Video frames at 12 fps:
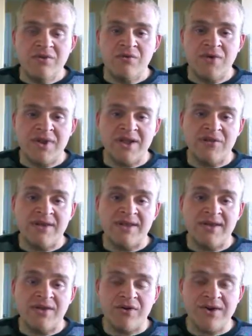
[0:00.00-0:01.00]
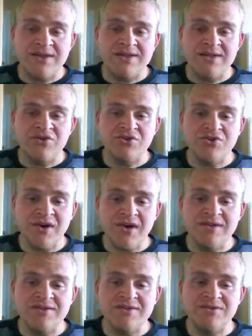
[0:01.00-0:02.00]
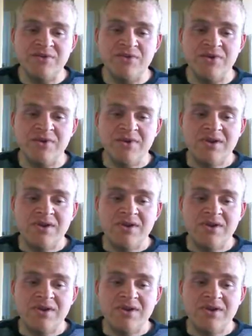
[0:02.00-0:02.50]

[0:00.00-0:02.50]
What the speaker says: running around like crazy trying to